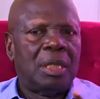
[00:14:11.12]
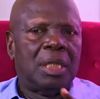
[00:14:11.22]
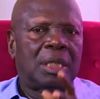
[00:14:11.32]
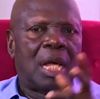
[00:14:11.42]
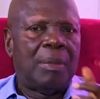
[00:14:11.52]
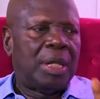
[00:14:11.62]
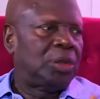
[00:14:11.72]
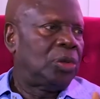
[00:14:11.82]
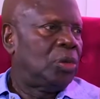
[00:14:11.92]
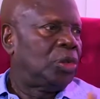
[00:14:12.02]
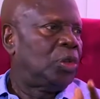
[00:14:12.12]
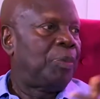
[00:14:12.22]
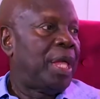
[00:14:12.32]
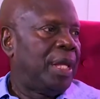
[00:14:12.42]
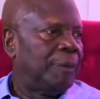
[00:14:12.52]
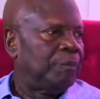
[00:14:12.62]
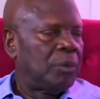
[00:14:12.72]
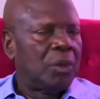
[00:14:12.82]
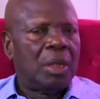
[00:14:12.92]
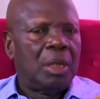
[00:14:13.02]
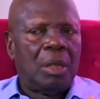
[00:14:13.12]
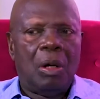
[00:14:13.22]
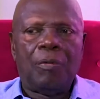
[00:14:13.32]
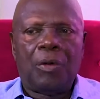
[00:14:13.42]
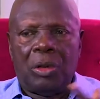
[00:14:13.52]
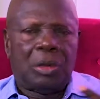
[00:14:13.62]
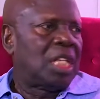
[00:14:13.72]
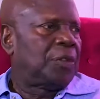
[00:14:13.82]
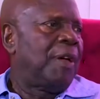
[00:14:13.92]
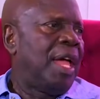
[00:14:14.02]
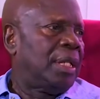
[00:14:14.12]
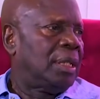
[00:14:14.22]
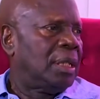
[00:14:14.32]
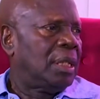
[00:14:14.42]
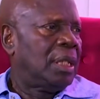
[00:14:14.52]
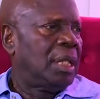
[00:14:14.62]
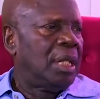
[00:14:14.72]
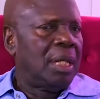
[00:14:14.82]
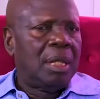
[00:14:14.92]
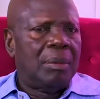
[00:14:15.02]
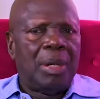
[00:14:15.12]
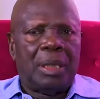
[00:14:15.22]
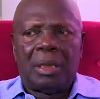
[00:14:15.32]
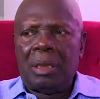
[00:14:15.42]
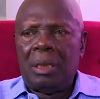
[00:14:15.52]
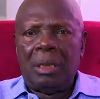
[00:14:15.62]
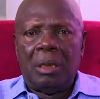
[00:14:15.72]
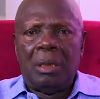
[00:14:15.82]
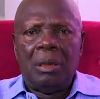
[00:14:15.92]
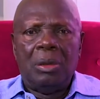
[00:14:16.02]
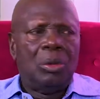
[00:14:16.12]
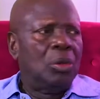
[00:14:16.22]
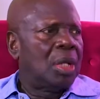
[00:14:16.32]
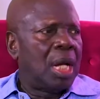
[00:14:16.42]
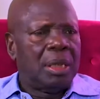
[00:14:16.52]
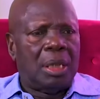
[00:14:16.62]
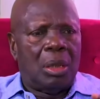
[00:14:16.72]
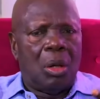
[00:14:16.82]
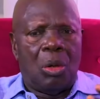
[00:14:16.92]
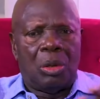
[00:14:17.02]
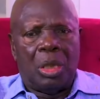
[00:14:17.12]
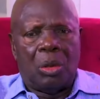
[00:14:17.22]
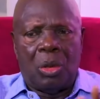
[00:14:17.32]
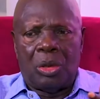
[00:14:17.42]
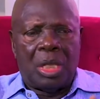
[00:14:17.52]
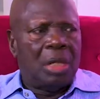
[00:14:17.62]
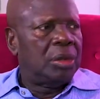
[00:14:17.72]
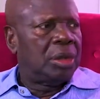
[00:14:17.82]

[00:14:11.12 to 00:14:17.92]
this is how much you should pay. Of course, that's fine. But you look at the, all the laws and